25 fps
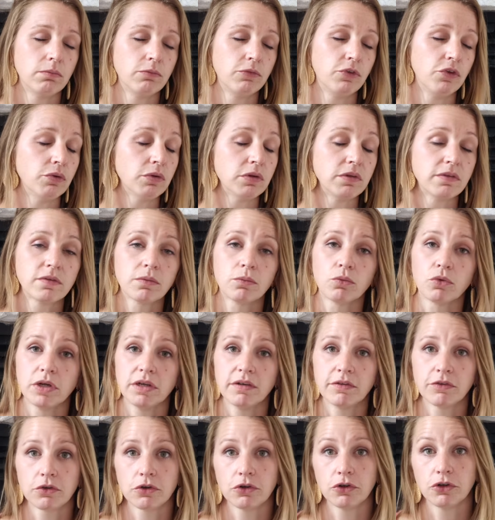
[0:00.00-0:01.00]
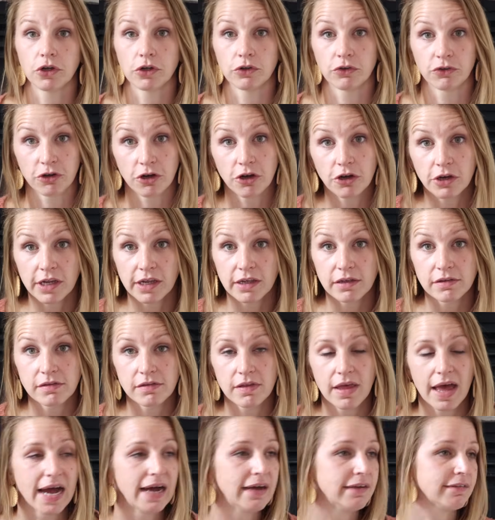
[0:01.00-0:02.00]
doing some research on turkeys
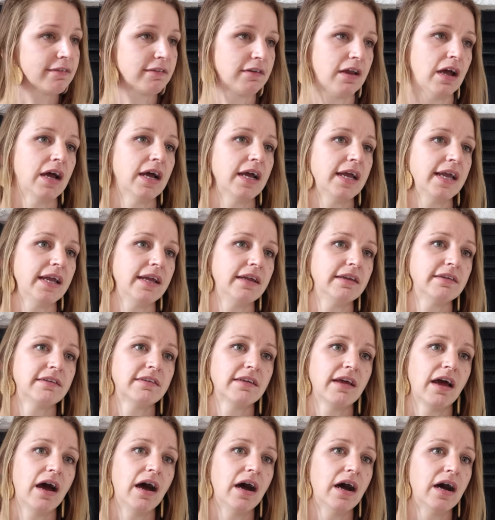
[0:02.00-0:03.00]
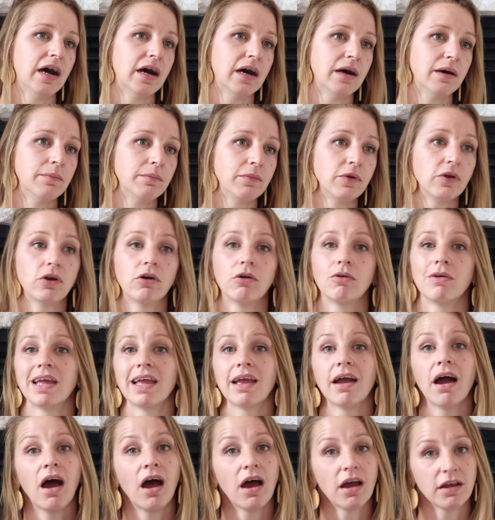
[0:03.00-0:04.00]
last night,
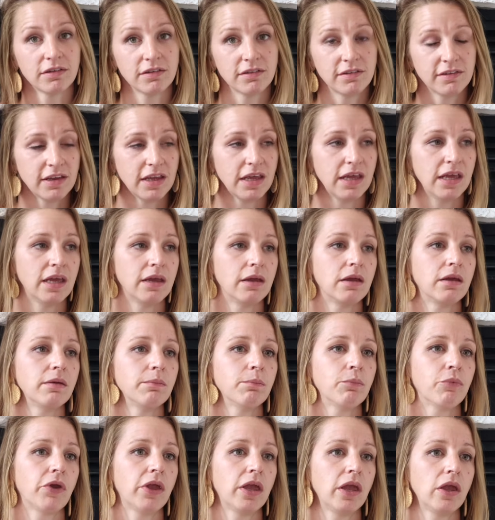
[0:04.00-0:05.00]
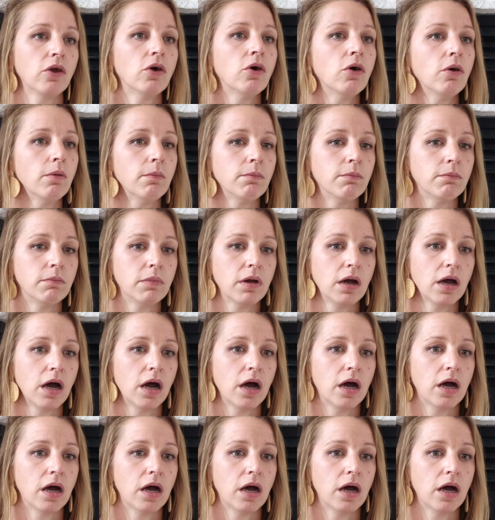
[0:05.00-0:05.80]
going hunting, bringing home